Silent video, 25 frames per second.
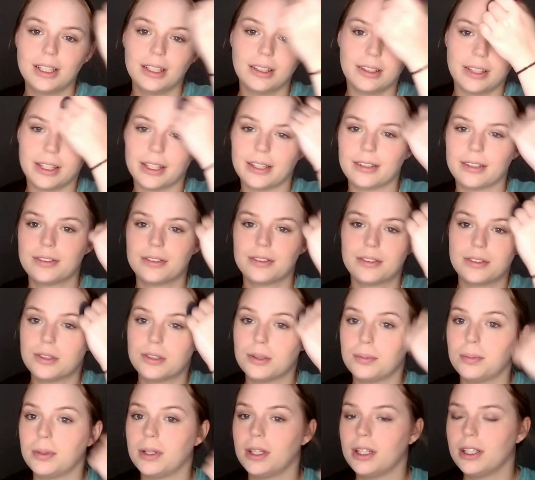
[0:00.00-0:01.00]
like
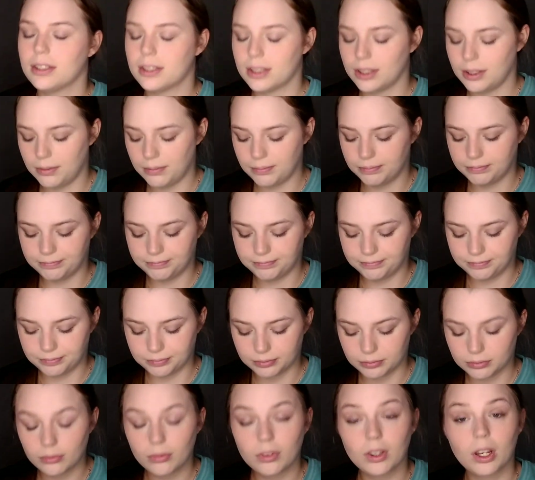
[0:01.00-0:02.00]
stupid easy.
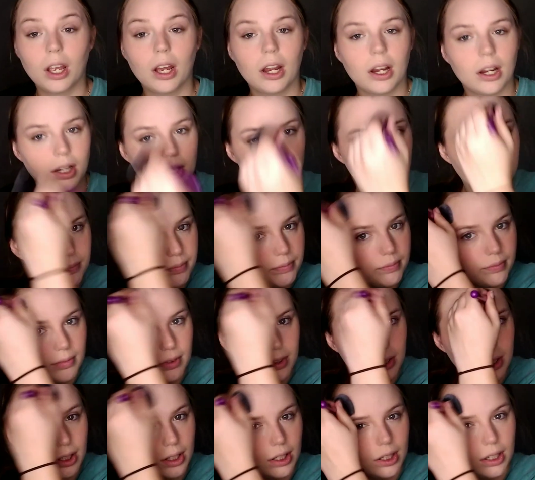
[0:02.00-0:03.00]
All right,
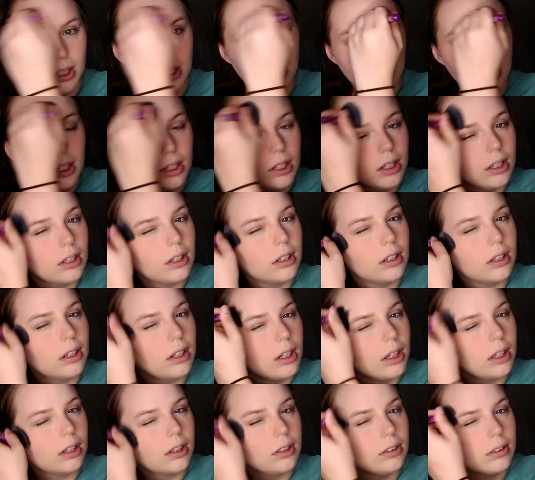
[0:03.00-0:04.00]

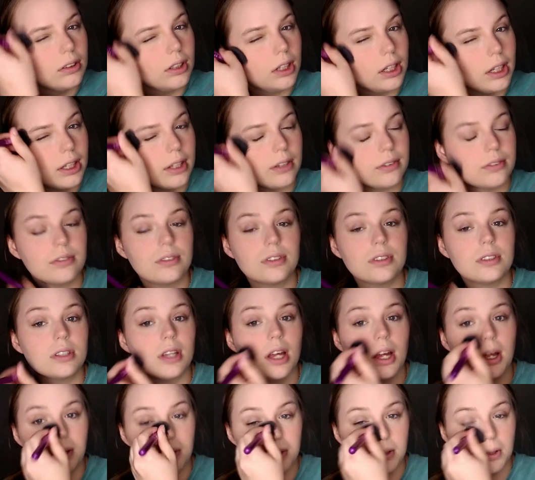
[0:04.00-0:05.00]
now I have
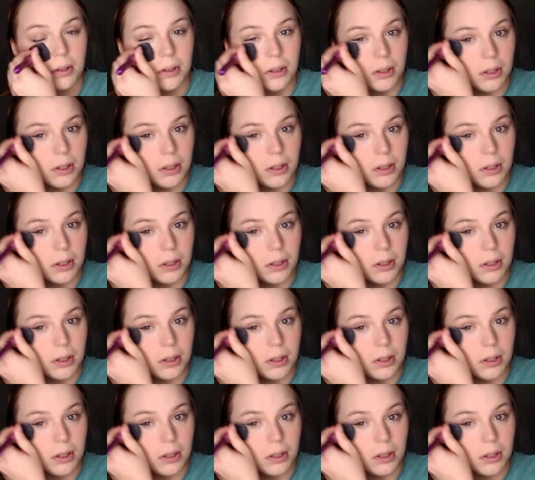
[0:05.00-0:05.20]
set